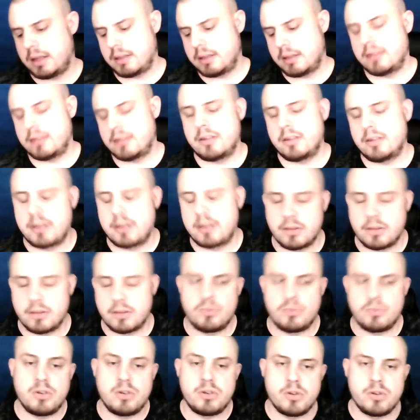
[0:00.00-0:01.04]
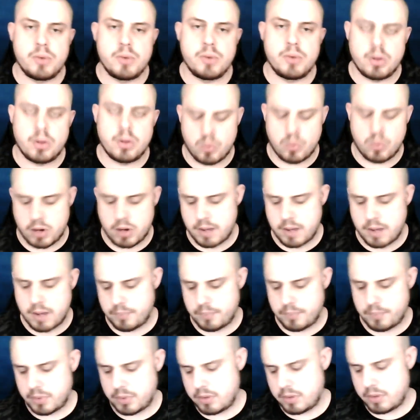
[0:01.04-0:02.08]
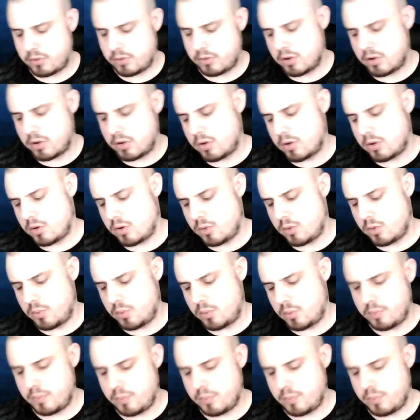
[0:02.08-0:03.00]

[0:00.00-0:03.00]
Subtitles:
they said they'll renew it all and that. So it